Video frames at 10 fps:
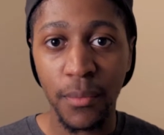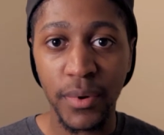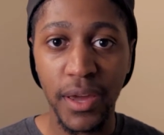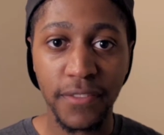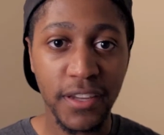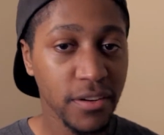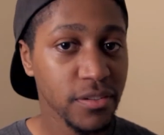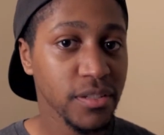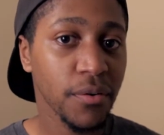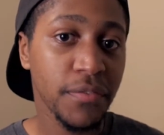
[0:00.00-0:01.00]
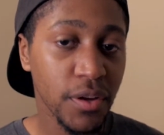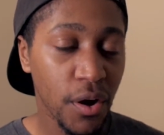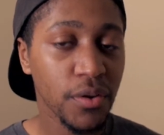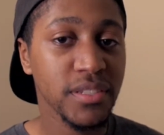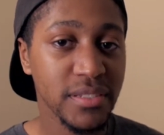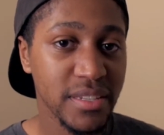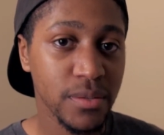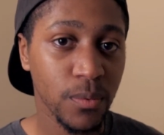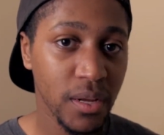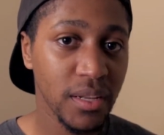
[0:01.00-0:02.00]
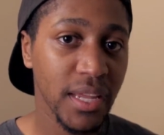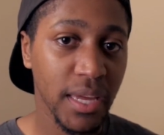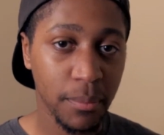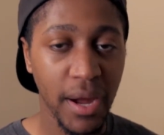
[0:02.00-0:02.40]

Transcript: We have the characters that we've known since Season 1, like